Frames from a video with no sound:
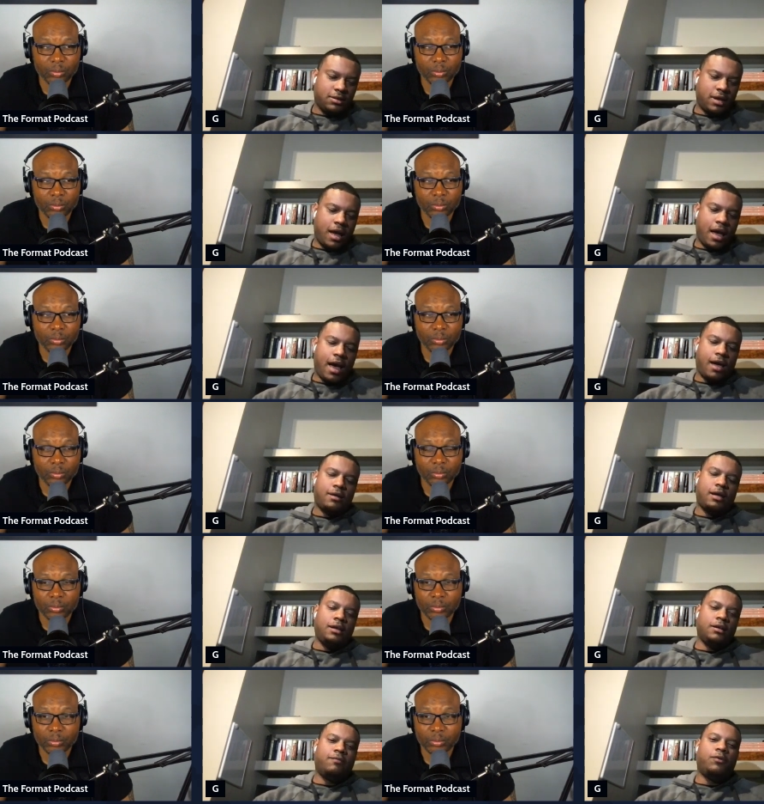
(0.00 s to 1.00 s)
Speaker 1: I, I
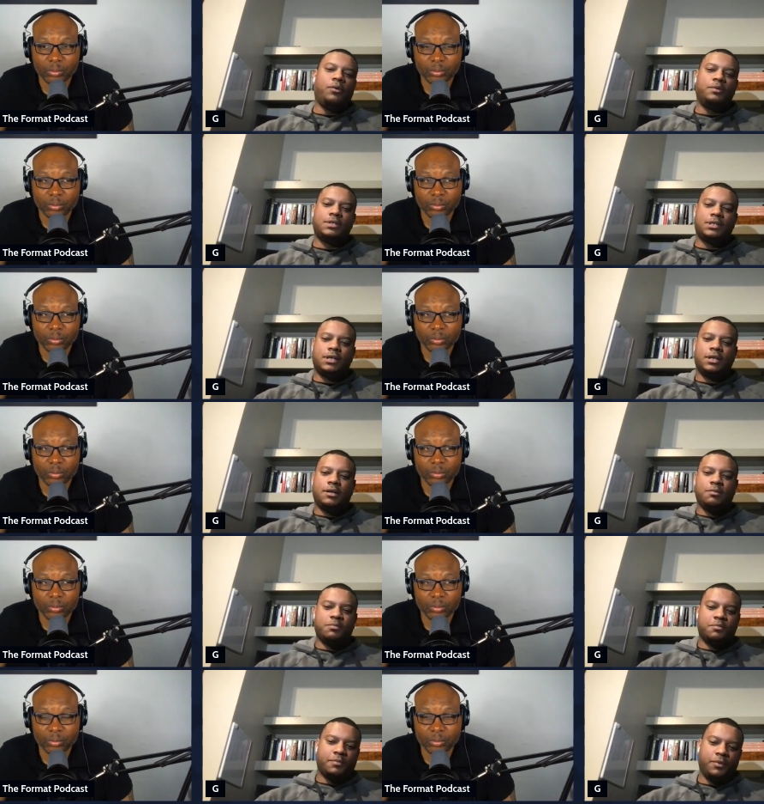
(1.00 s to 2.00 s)
look forward to seeing
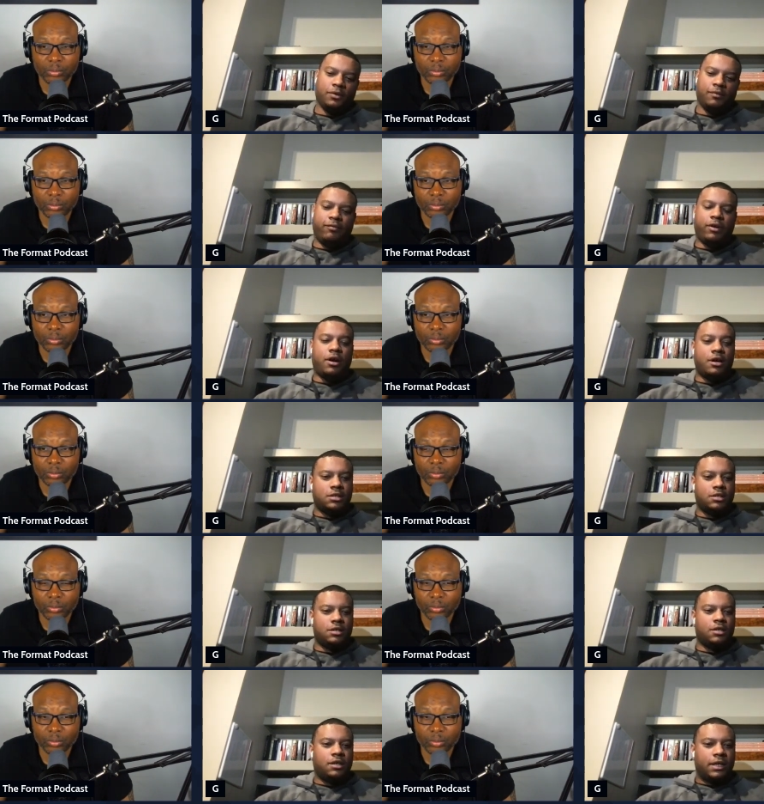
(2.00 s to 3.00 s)
him, you know, flourish
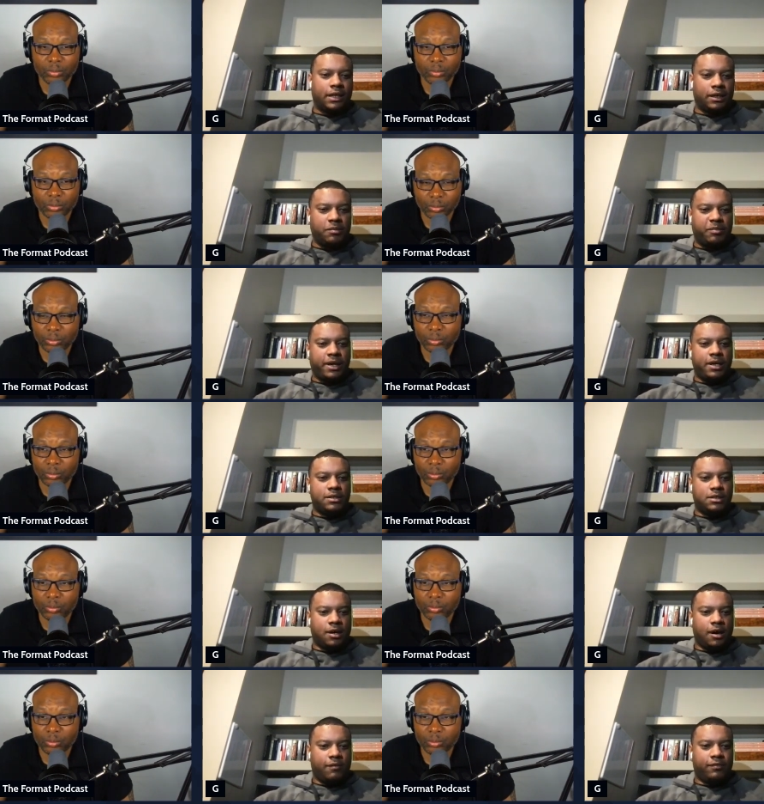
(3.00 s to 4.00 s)
in the mm-hmm. Bears
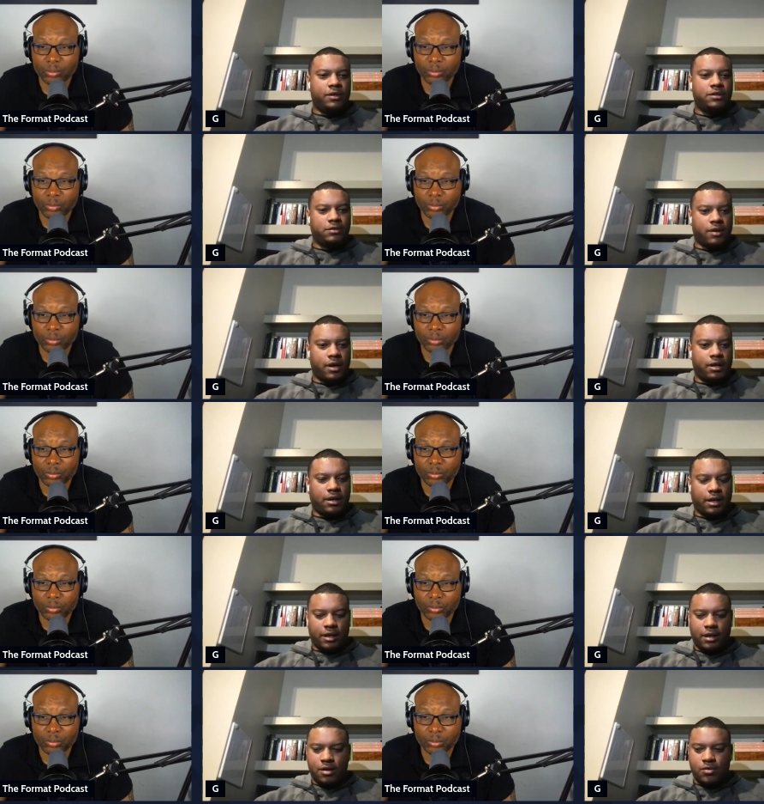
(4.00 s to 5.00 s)
offense, right?
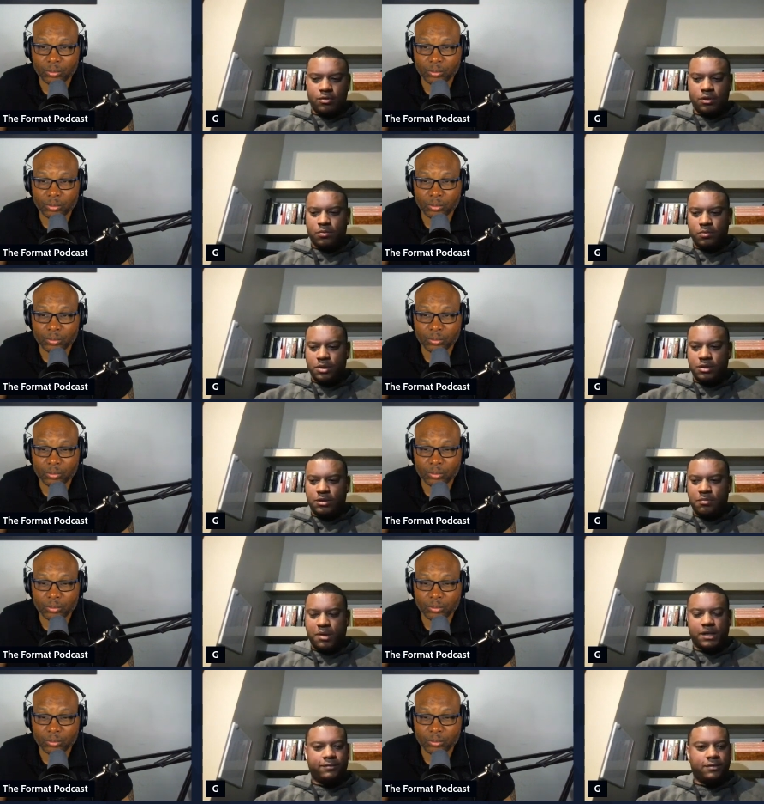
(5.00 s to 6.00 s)
Like I only wish the
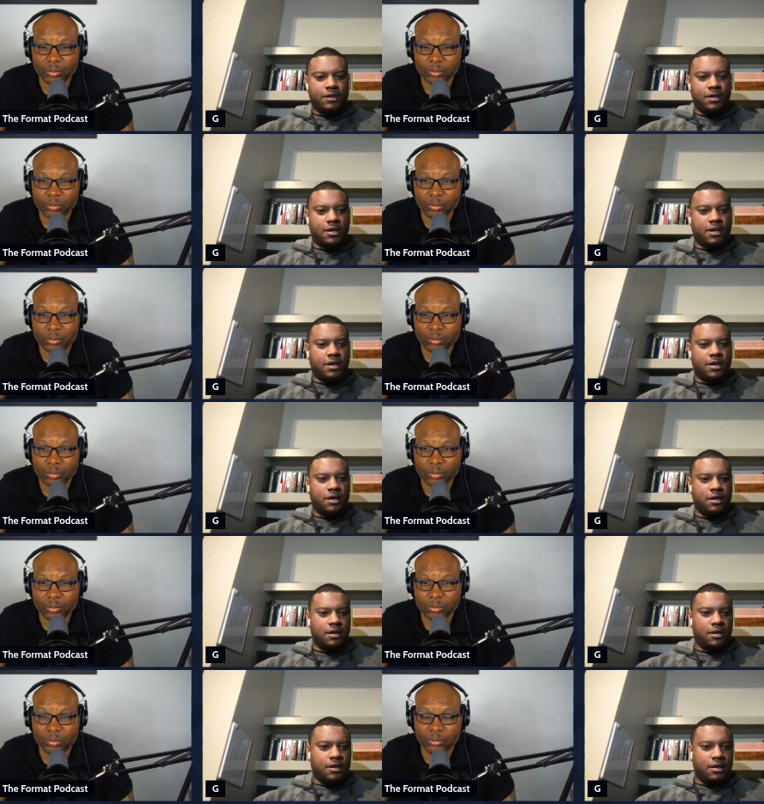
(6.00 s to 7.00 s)
best for the young kid.
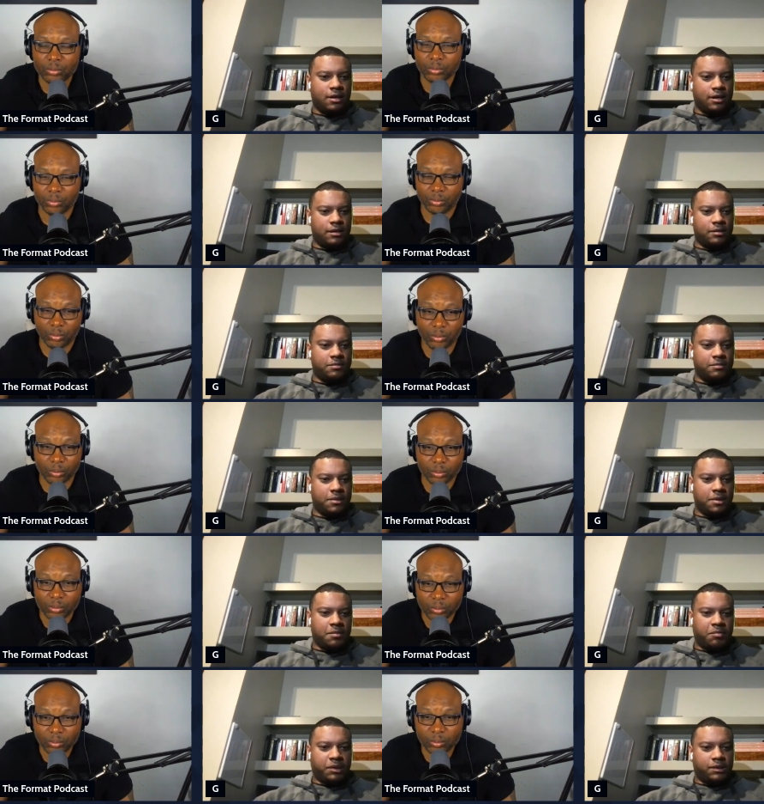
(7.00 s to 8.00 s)
Um, mm-hmm
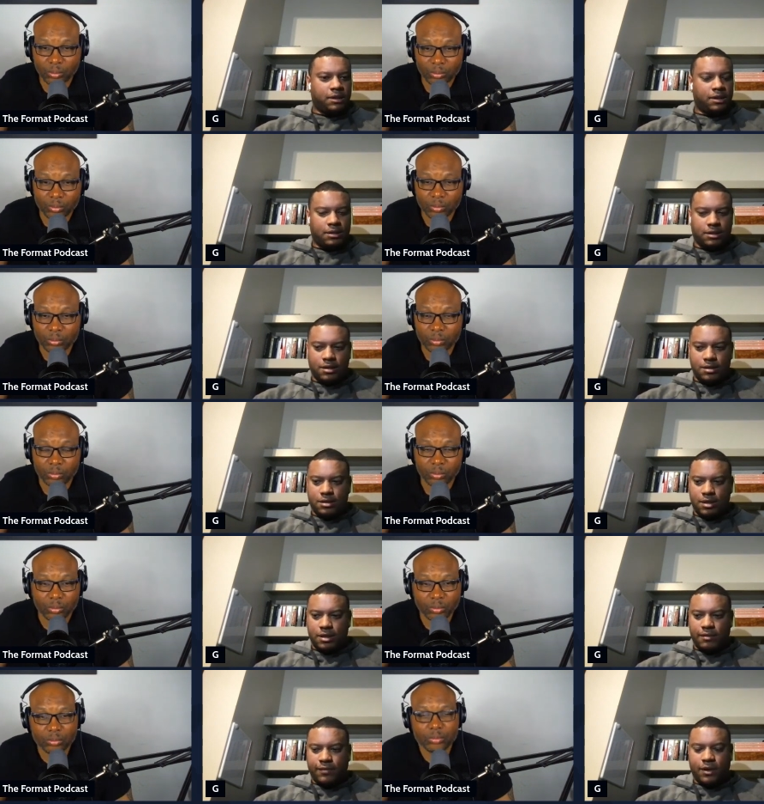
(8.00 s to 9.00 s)
but the, the, the
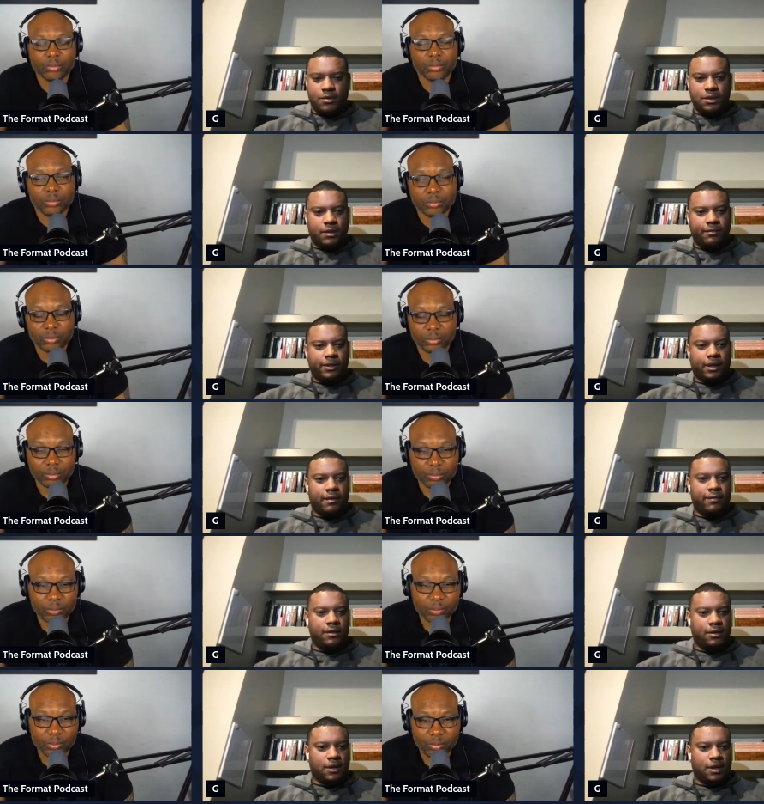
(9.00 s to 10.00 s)
NFL is
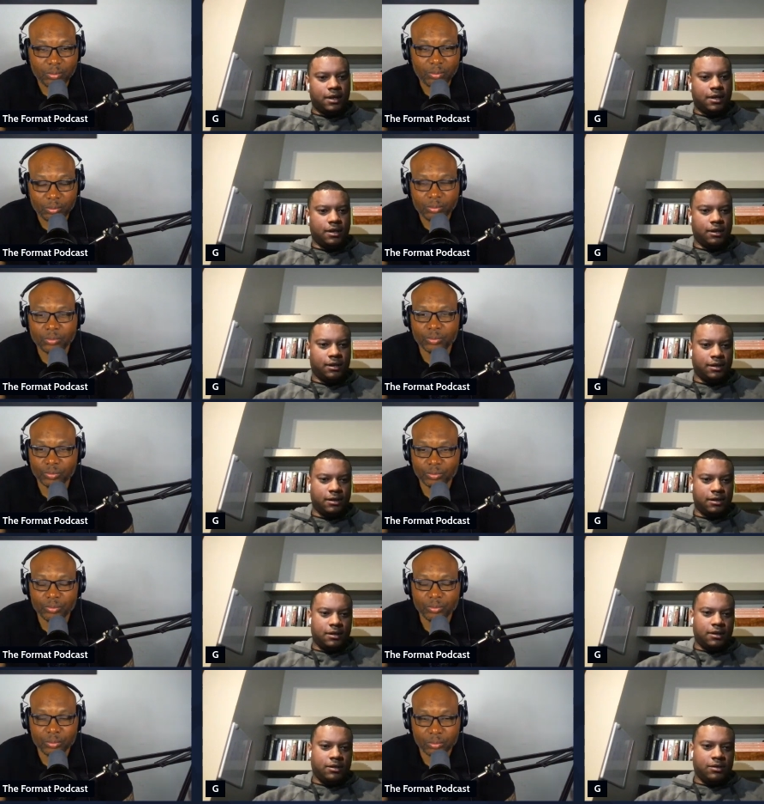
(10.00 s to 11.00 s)
unforgiving, and mm-hmm.
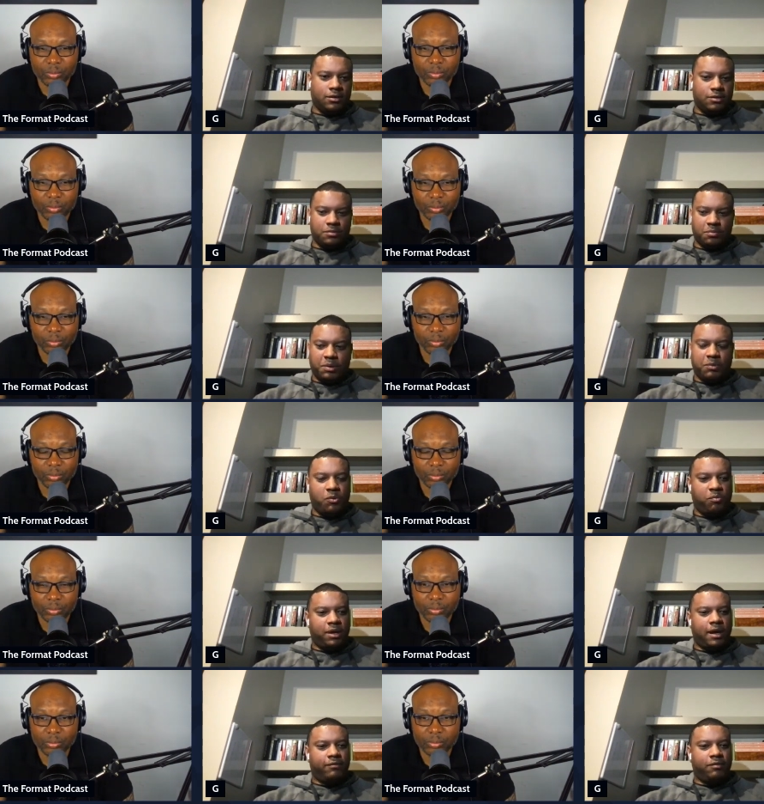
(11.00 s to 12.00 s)
you know people
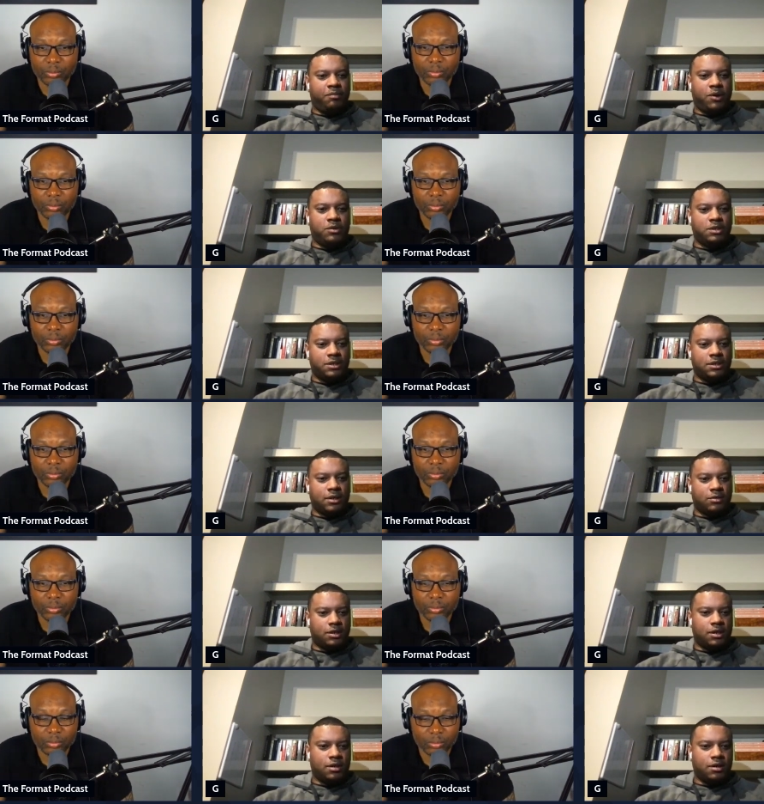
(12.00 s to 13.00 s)
playing for bonuses out
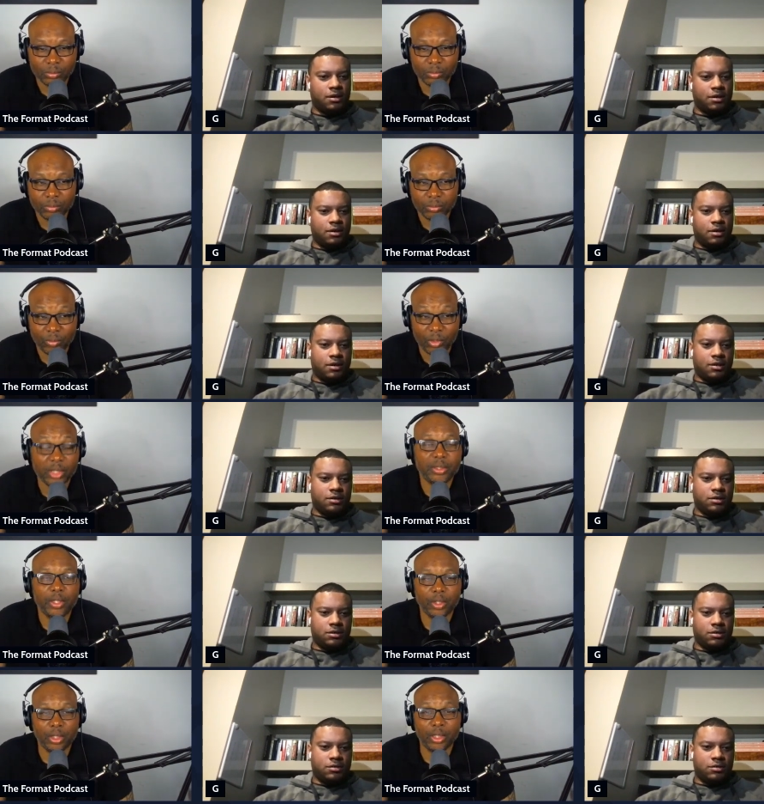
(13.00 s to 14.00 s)
there. Yes, they so
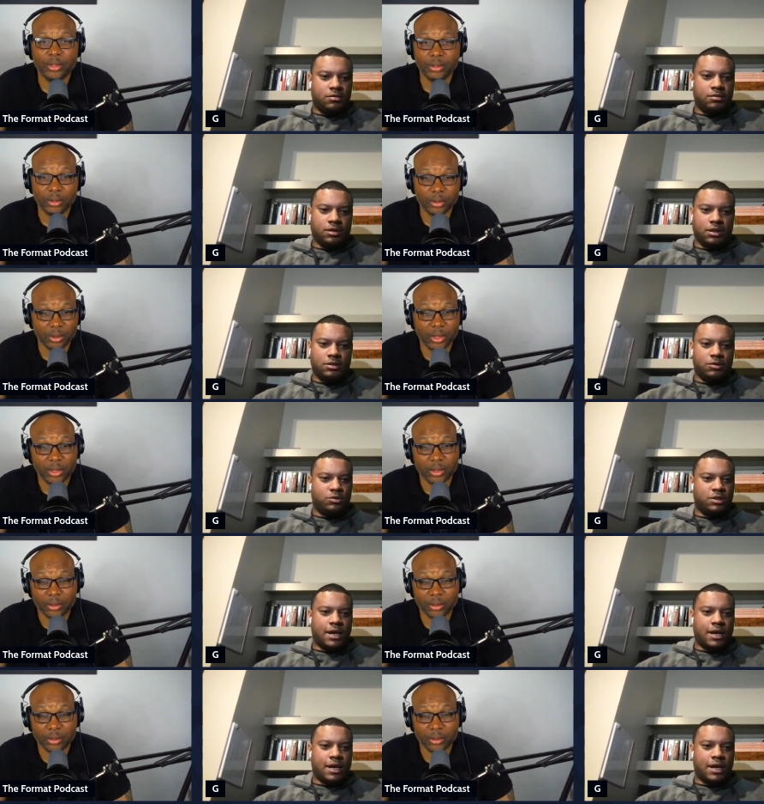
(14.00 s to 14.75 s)
are. Yeah. There's no